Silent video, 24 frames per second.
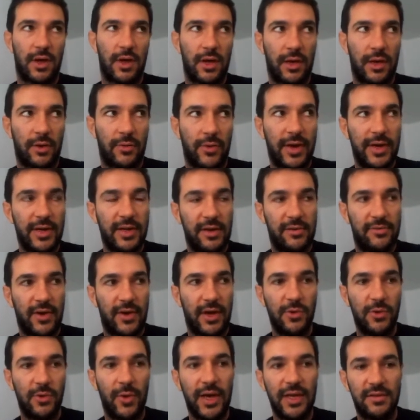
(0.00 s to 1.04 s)
already
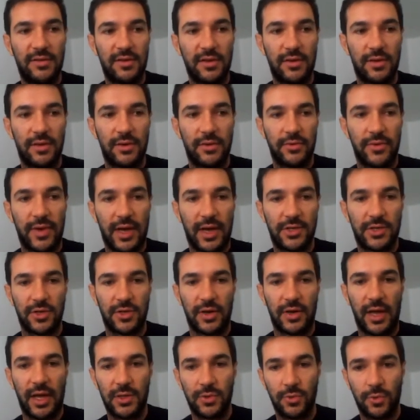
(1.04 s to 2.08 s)
evaluating the reaction
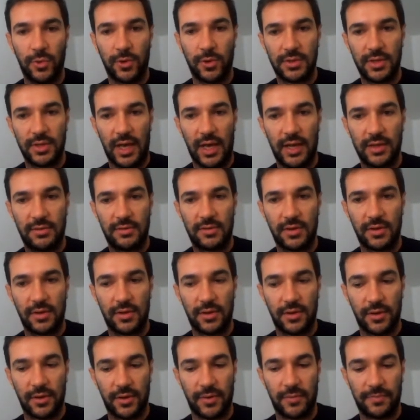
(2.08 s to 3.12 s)
networks at
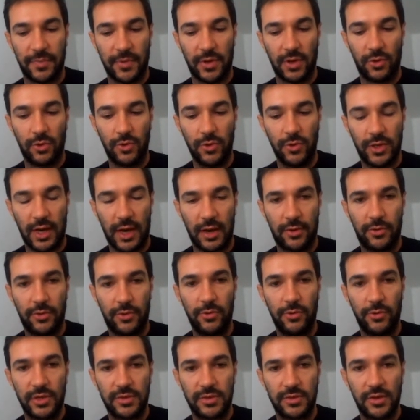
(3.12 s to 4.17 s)
good
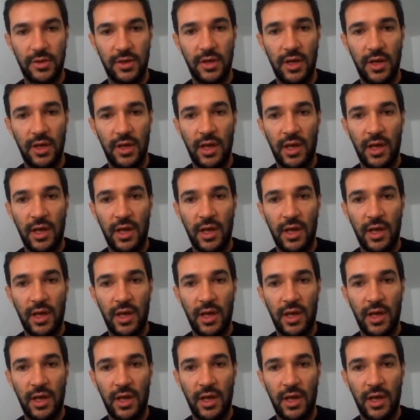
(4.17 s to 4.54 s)
accuracy,